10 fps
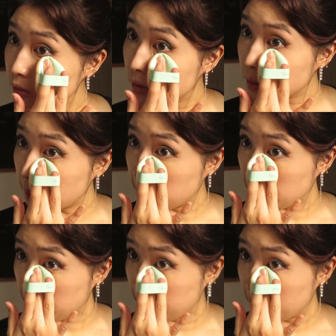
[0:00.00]
Just a
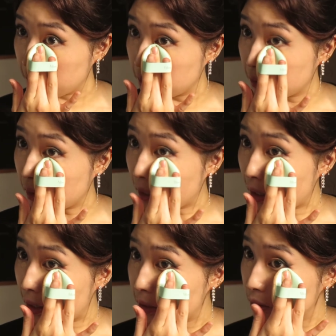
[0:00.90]
little bit under the
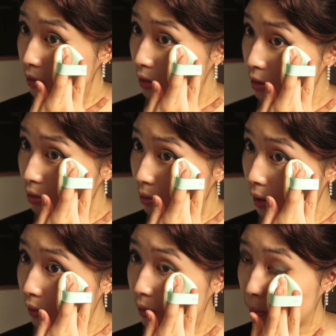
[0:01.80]
eye. It's not too
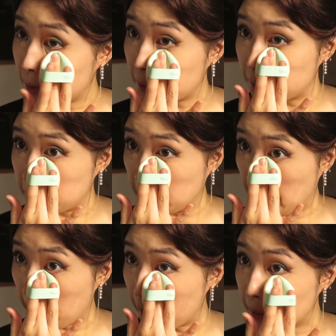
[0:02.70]
heavy because
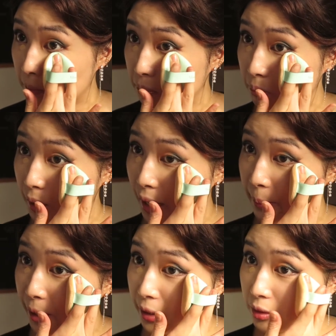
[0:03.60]
my eye
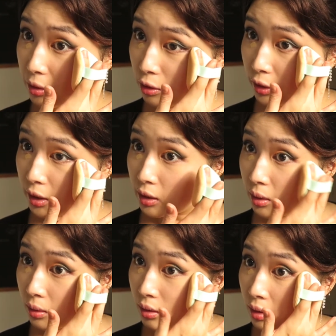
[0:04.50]
bags crease.
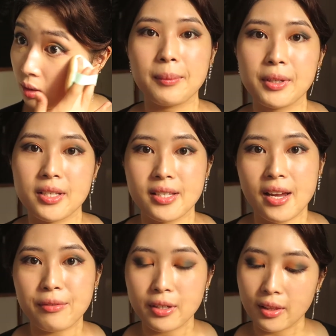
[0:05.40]
I'm going to set
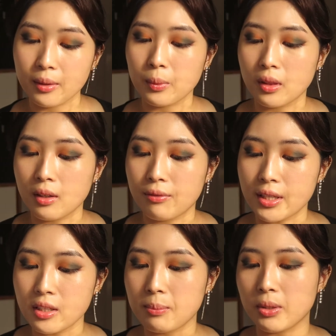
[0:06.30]
everything with the
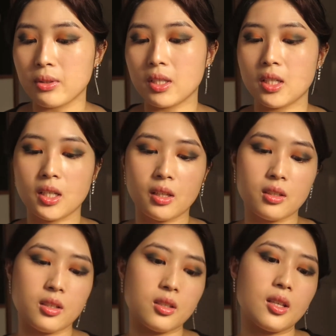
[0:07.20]
Fenty Beauty.
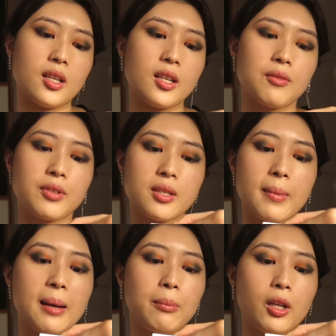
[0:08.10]
This is the
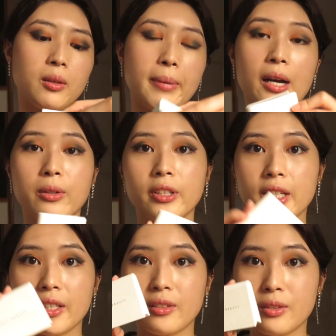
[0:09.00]
Invisimatte Blotting Powder
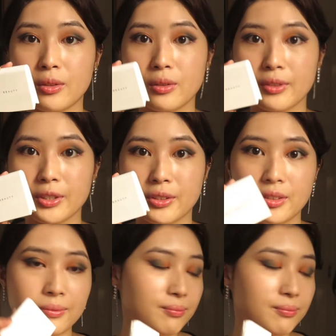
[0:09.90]
in Universal.